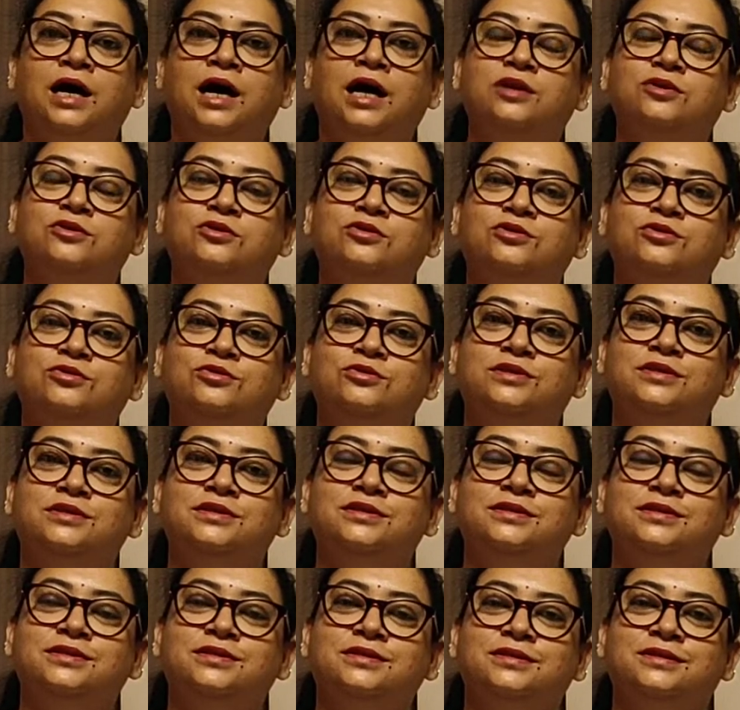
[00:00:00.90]
Hello
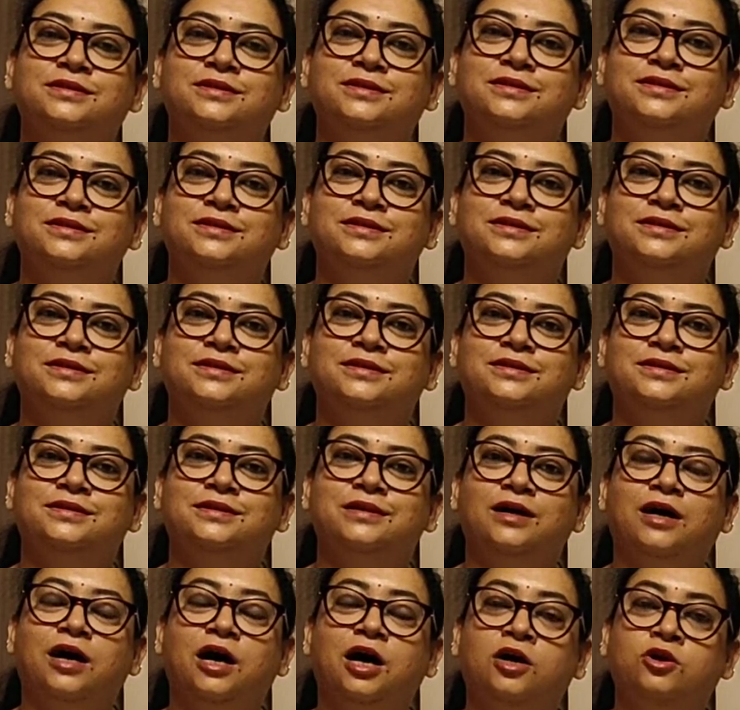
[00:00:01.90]
students,
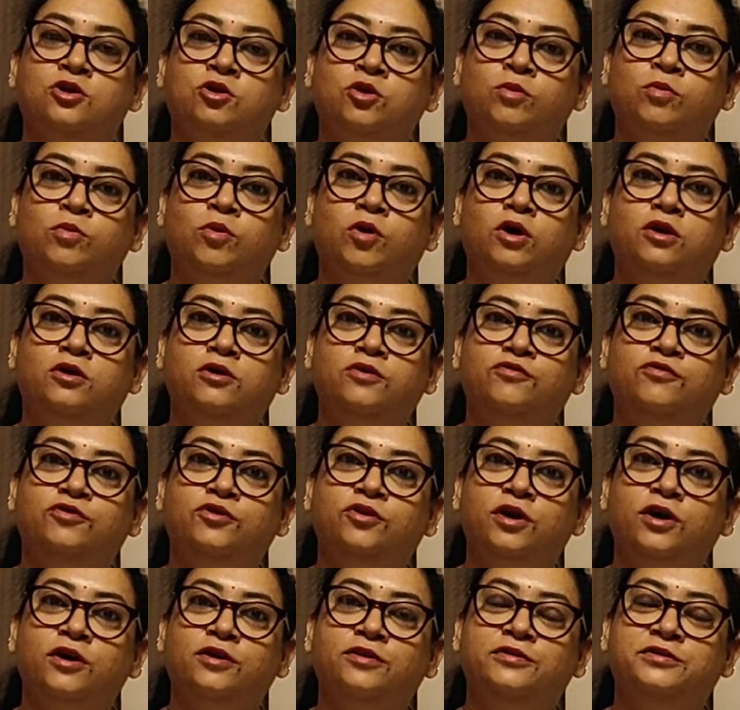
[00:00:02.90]
I hope all of
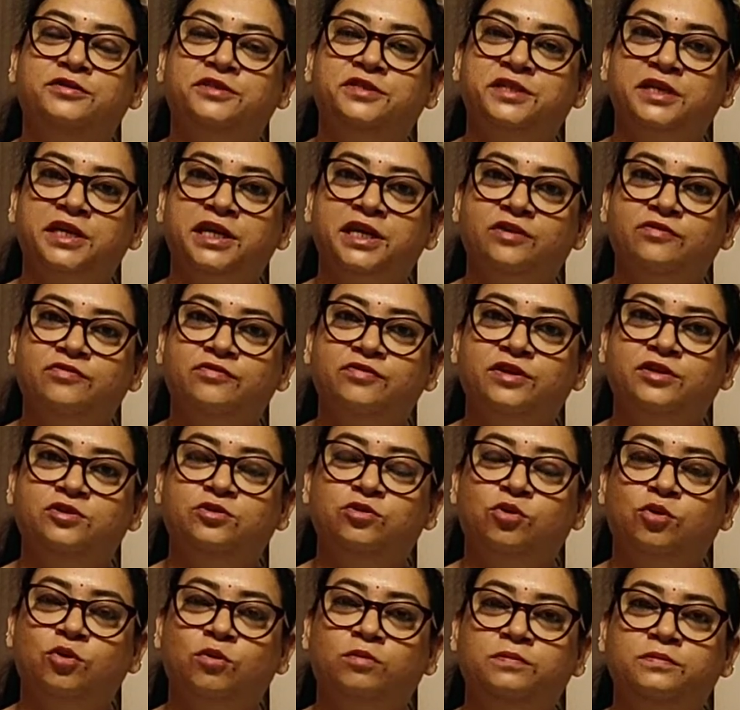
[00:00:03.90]
you are safe at
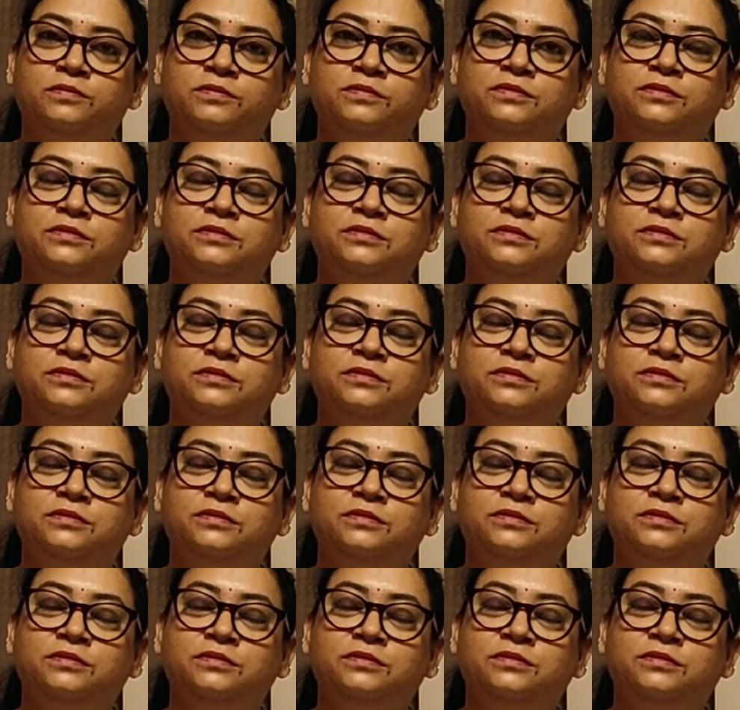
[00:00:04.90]
home.